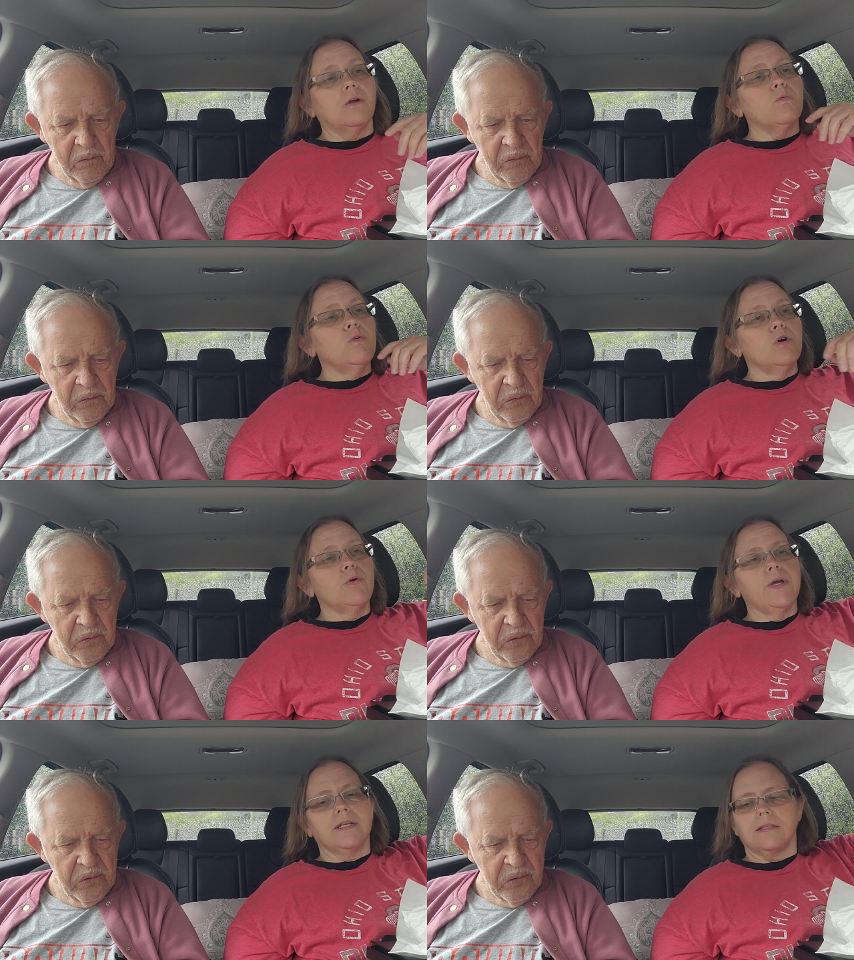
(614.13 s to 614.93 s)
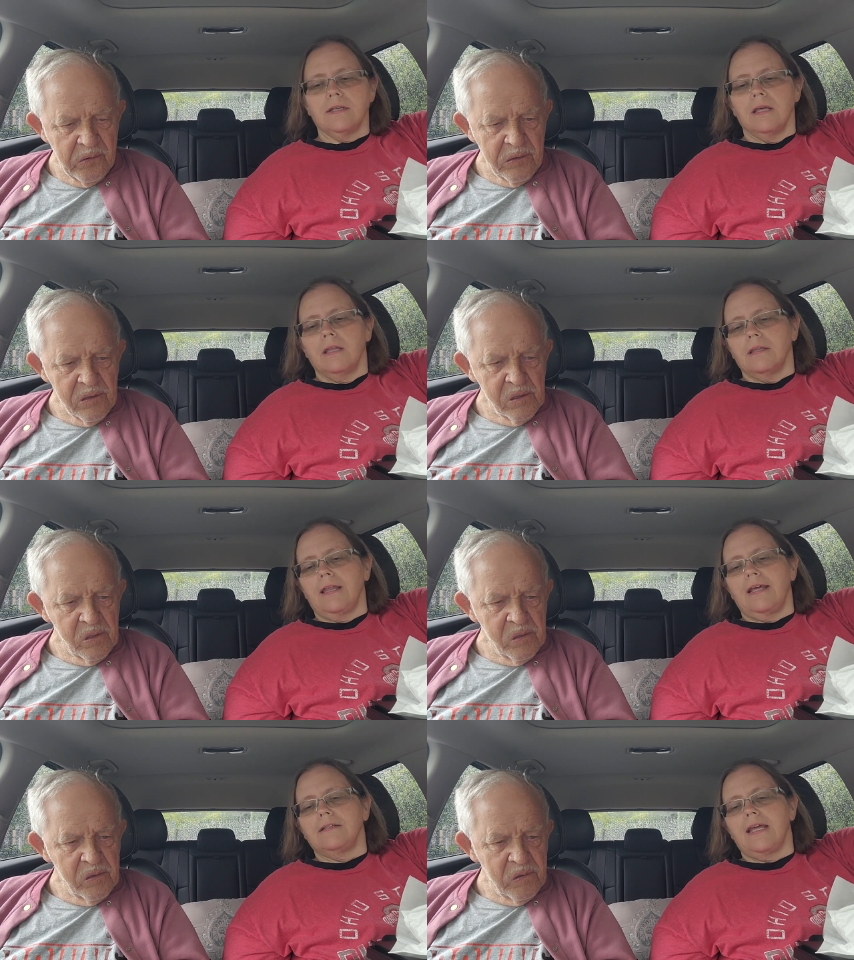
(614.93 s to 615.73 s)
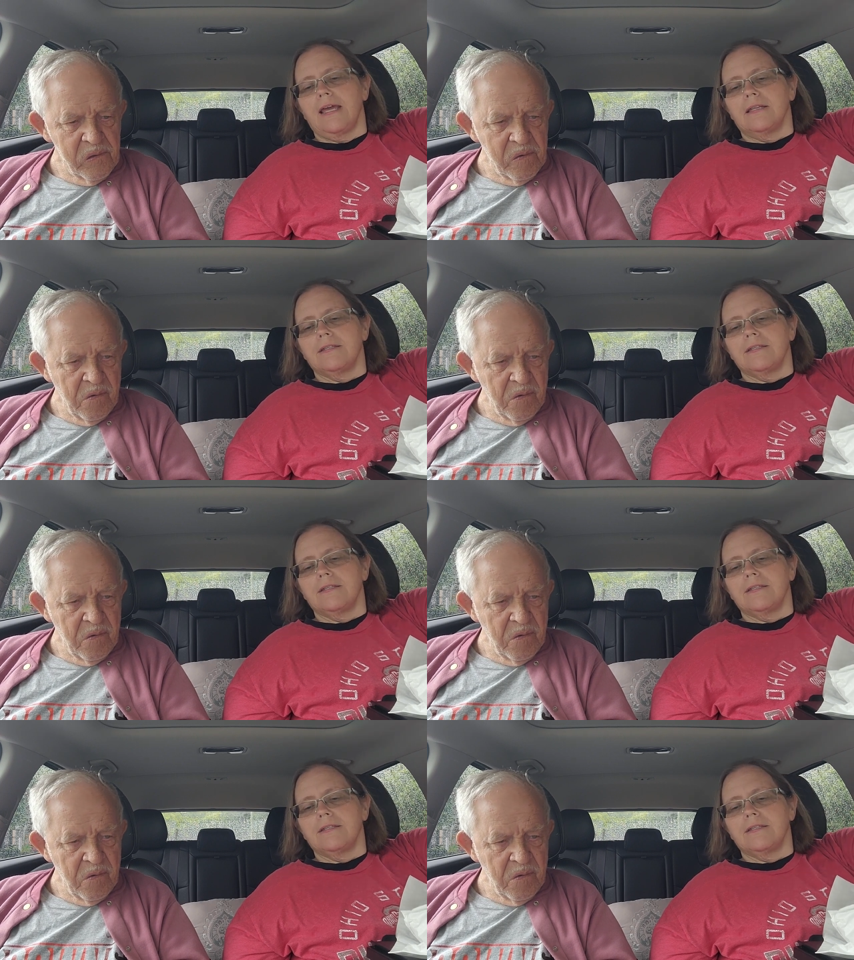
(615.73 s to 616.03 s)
Speaker 1: Real quick, that dad